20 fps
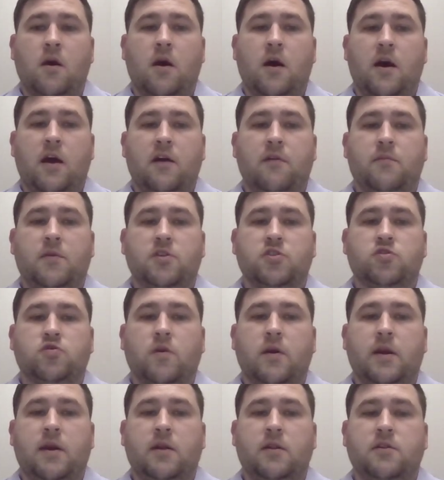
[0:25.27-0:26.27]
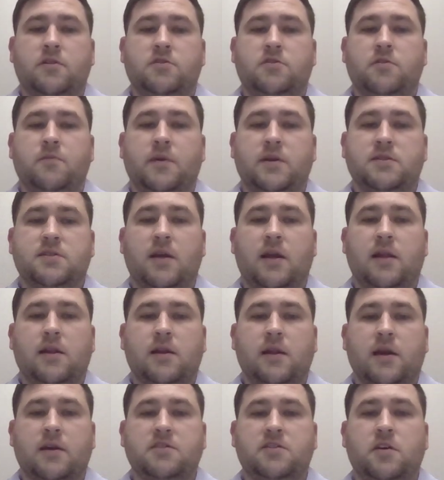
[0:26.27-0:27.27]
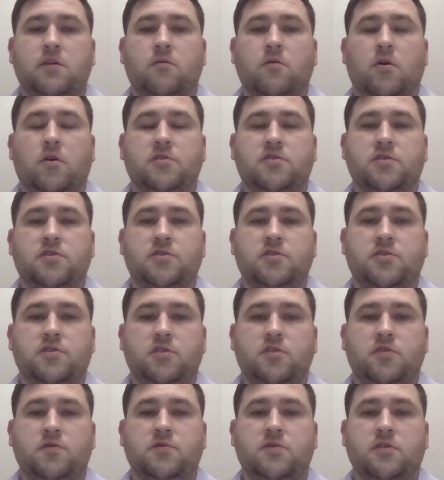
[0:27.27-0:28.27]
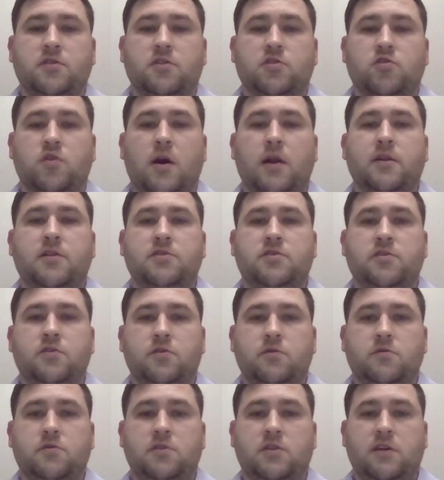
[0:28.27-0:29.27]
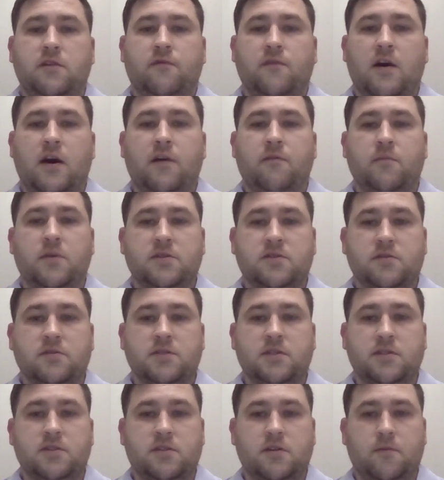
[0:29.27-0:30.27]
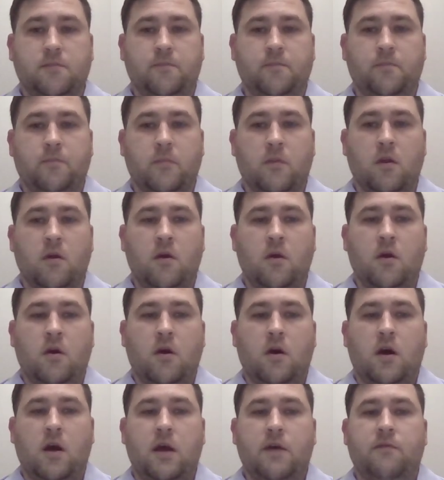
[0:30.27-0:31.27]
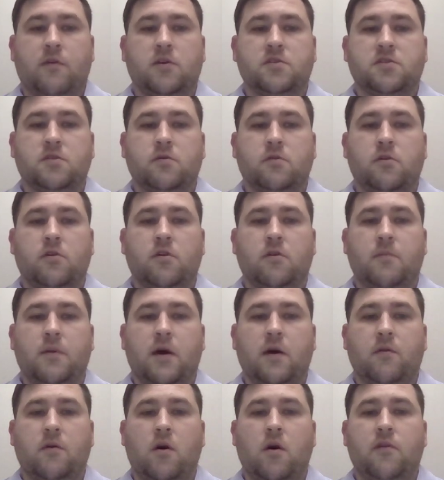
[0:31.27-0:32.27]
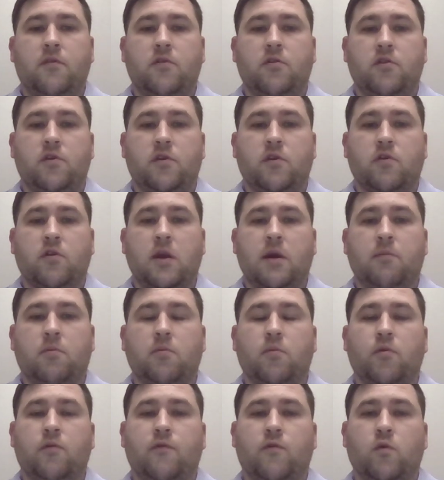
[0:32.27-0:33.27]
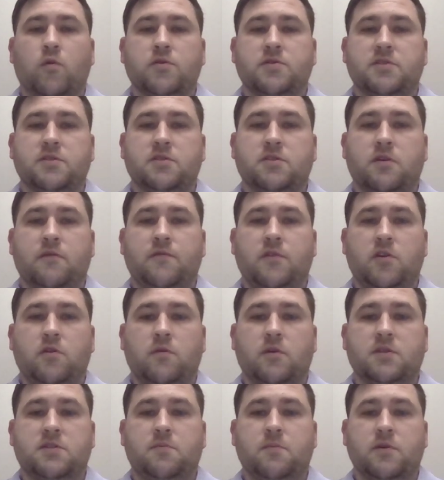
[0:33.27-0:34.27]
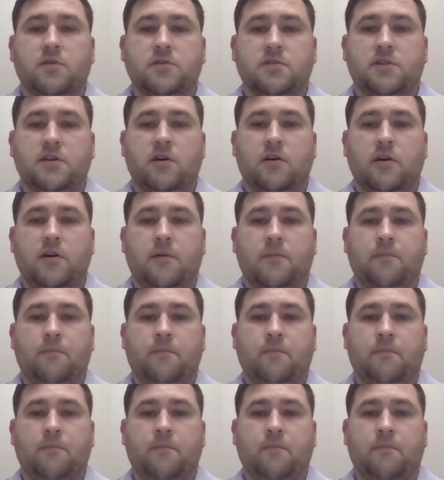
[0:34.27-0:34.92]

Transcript: I have been trained to maintain and execute launches using the Trident II D5 missile system. I have also learned about other nuclear-capable forces of the U.S. military.